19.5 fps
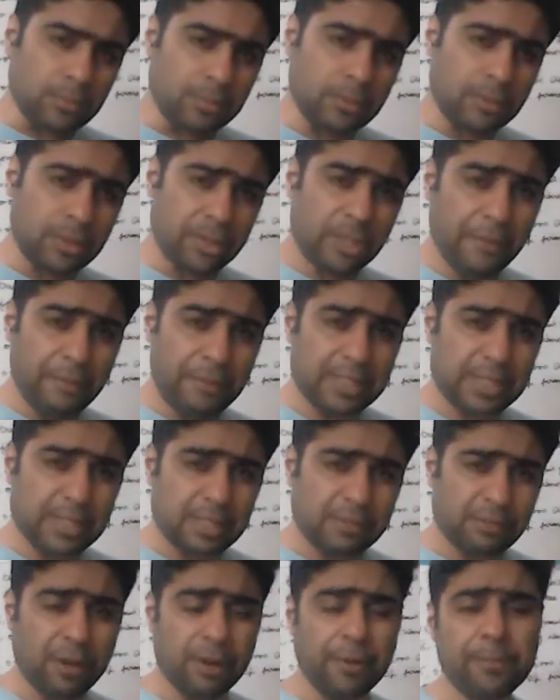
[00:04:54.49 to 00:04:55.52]

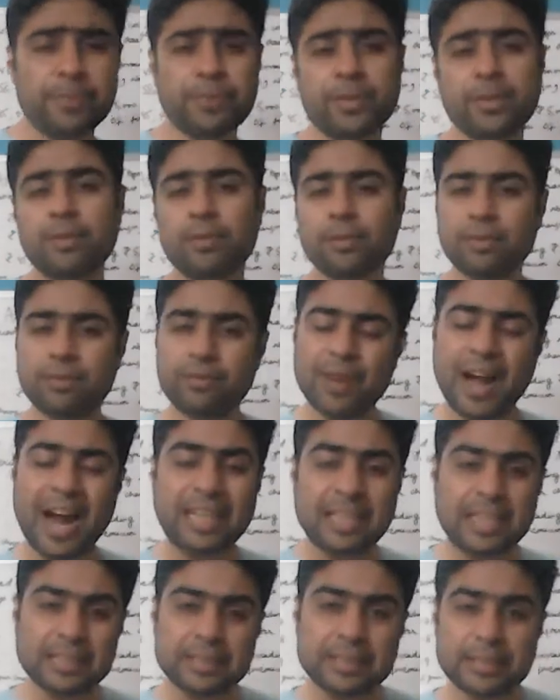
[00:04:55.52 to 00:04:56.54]
services firm
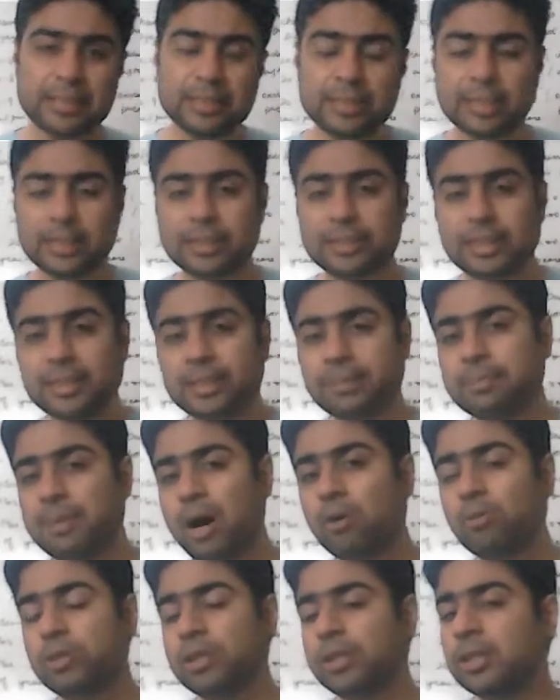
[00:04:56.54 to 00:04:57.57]
factors in certain
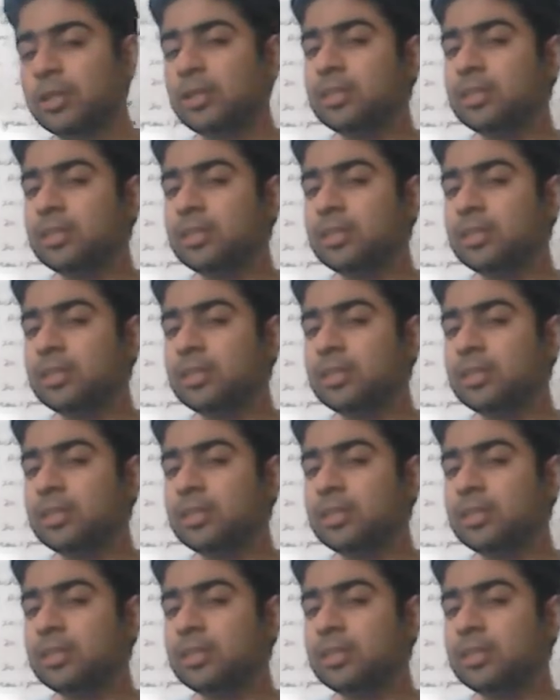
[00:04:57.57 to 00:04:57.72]
amount,